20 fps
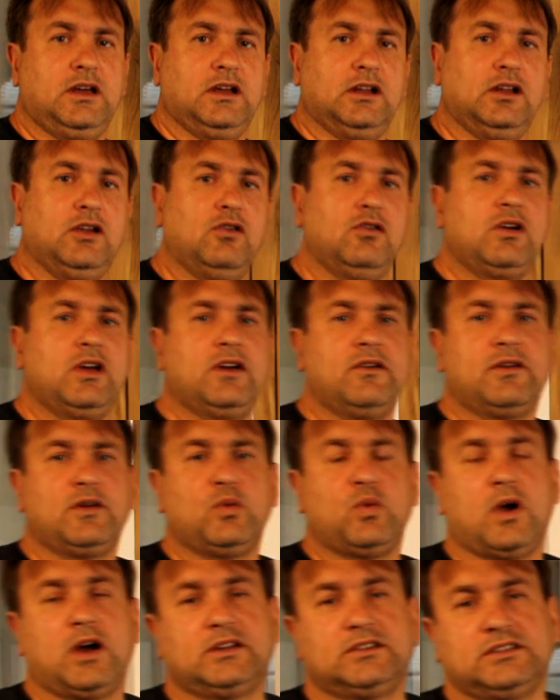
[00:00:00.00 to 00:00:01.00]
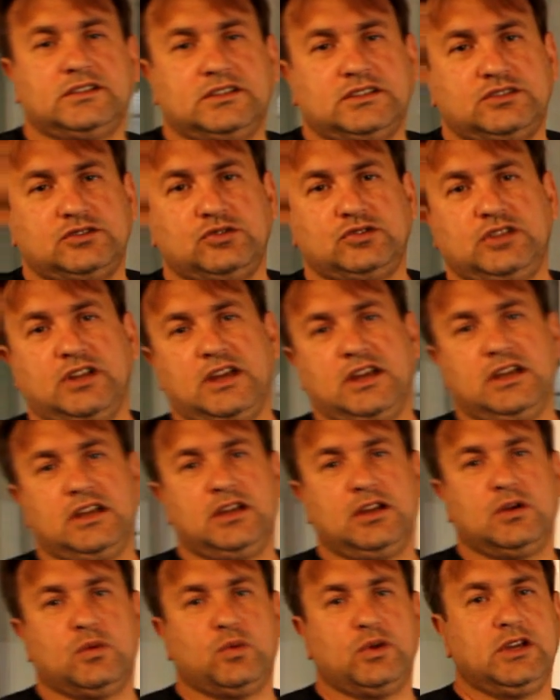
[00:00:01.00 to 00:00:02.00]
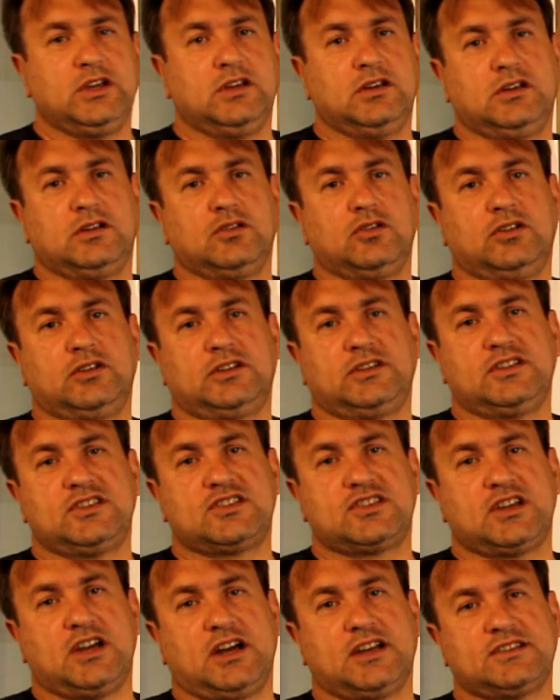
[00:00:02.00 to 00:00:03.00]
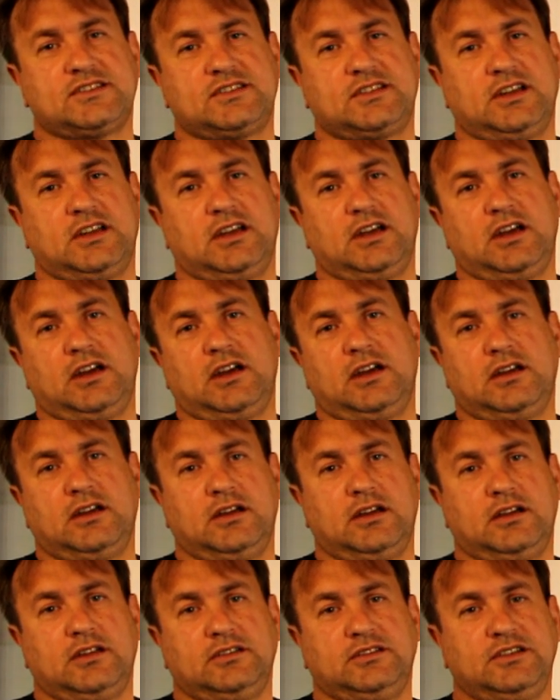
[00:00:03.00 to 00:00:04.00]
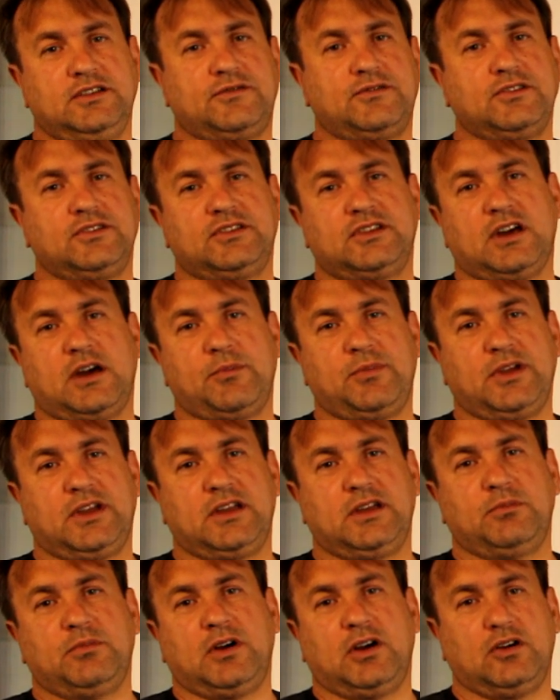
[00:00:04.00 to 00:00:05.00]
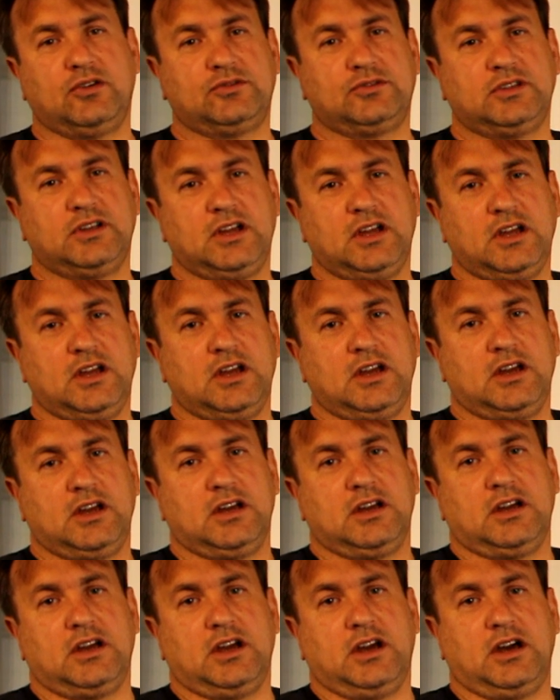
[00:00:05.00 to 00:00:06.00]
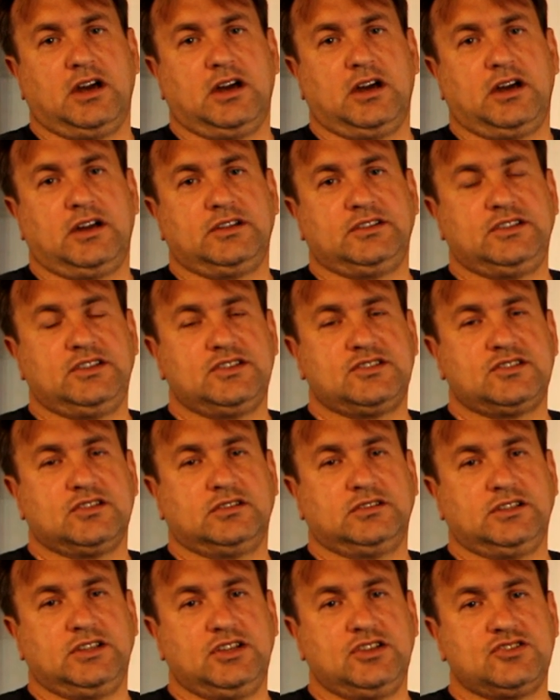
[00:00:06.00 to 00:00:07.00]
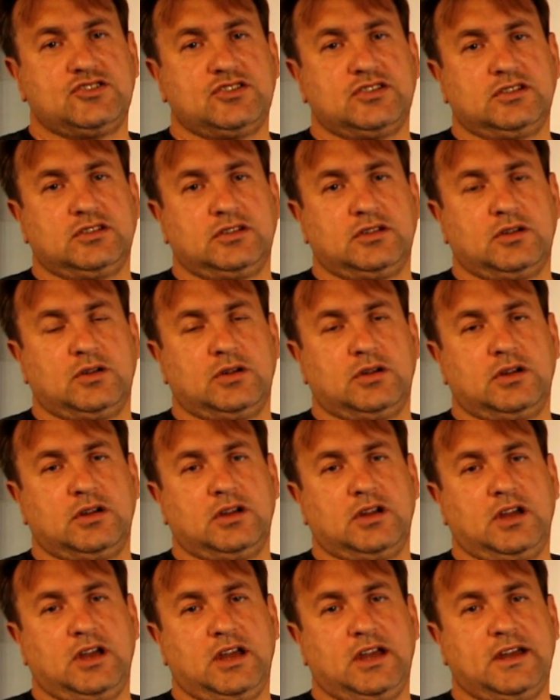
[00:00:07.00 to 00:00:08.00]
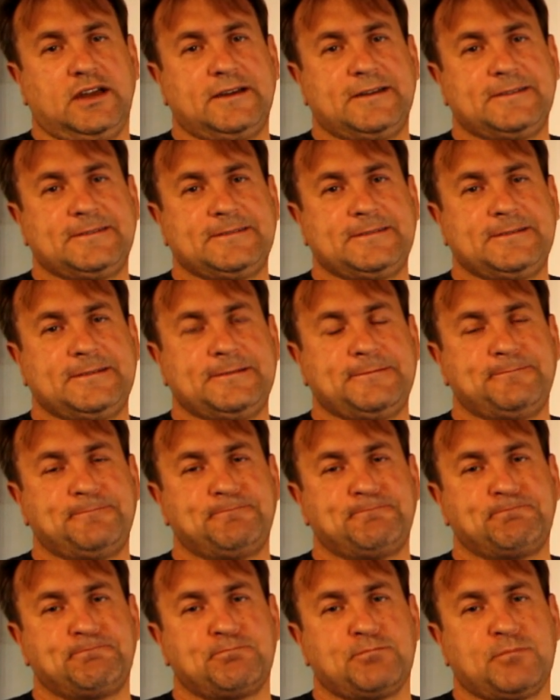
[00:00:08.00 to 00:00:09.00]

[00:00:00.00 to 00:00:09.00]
Hello everyone, today we are gonna discuss a different topic about uh, diesel engine and um,